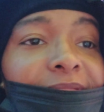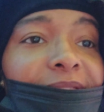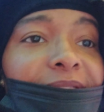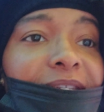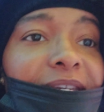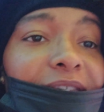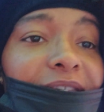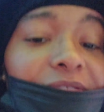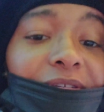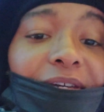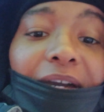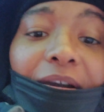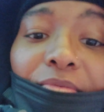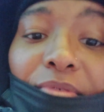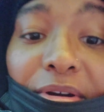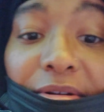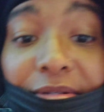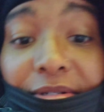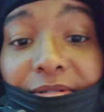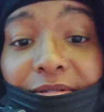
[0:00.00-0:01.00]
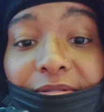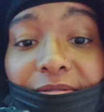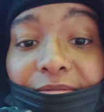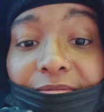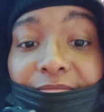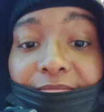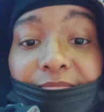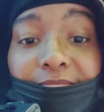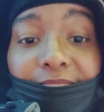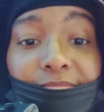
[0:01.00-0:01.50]
then you got work to do.
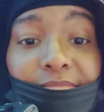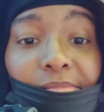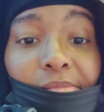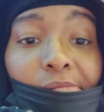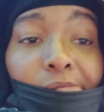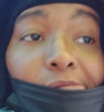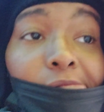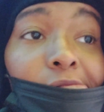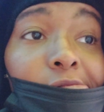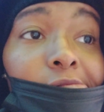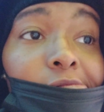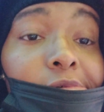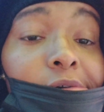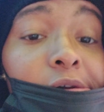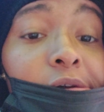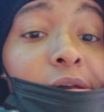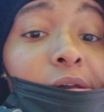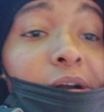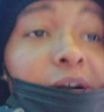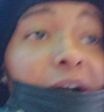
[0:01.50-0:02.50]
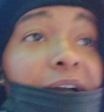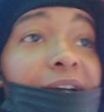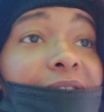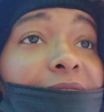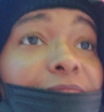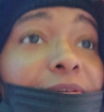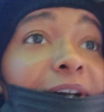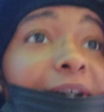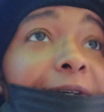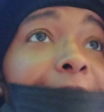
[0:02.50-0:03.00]

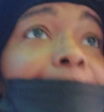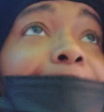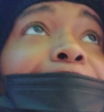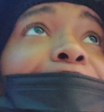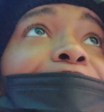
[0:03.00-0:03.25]
Anyway,